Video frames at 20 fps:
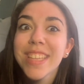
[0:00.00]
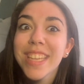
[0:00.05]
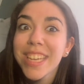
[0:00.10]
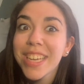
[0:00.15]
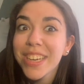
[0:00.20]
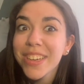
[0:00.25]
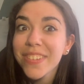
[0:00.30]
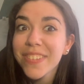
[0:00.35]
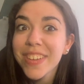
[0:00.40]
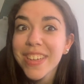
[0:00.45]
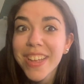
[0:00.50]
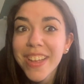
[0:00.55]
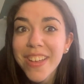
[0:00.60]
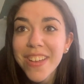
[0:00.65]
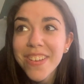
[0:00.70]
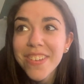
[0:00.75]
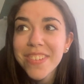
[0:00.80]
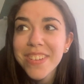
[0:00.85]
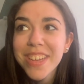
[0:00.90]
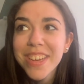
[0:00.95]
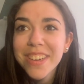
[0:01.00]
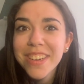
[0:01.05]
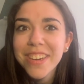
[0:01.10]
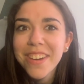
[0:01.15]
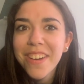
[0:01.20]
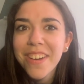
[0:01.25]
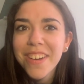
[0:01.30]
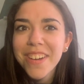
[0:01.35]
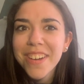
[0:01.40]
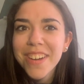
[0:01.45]
Here we go. Here
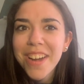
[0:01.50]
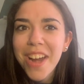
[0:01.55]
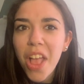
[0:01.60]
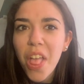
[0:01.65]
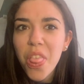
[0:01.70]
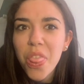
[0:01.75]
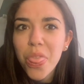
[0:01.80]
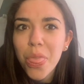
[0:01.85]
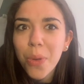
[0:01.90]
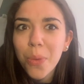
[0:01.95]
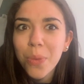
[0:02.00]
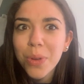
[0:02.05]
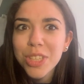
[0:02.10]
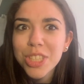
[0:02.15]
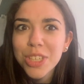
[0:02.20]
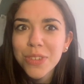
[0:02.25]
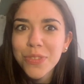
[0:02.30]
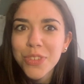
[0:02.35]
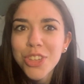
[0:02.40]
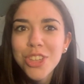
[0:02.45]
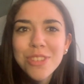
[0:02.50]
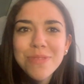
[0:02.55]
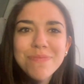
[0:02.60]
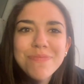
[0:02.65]
are The Woods Are Full.